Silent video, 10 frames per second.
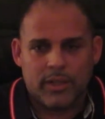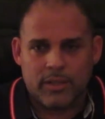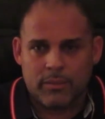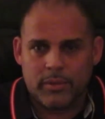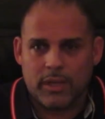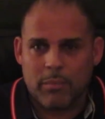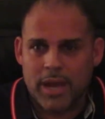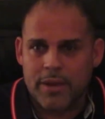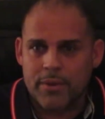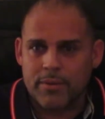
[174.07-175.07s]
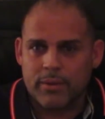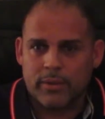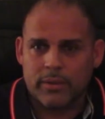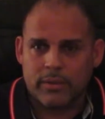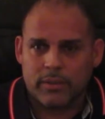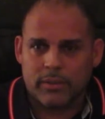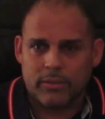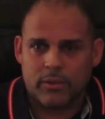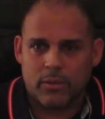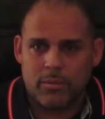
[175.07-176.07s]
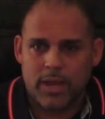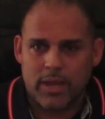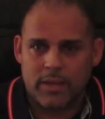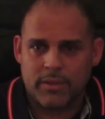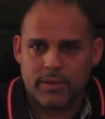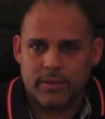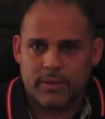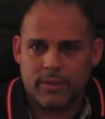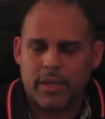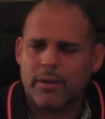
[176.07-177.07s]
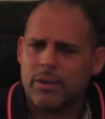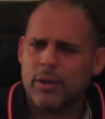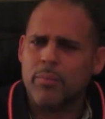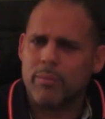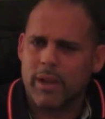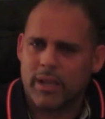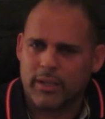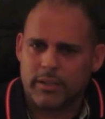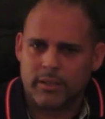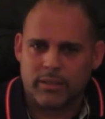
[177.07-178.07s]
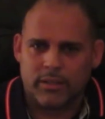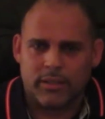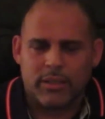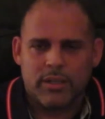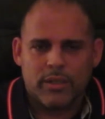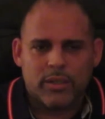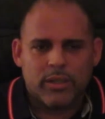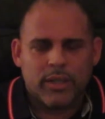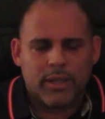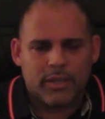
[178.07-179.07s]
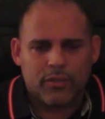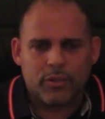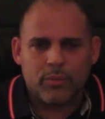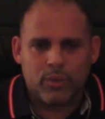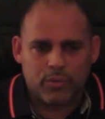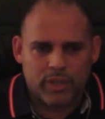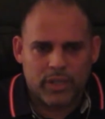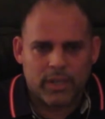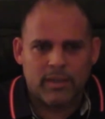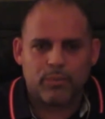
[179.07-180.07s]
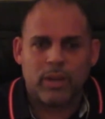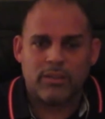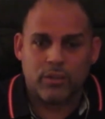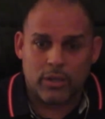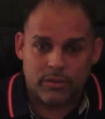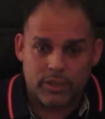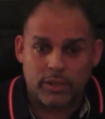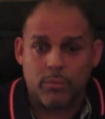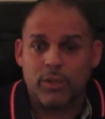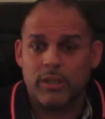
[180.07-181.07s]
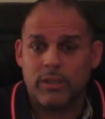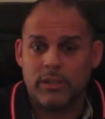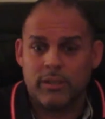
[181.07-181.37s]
In the El Barrio, in Lower Manhattan. Not in Upper Manhattan, I think it is. And he took me over there, and that's why I started seeing the money.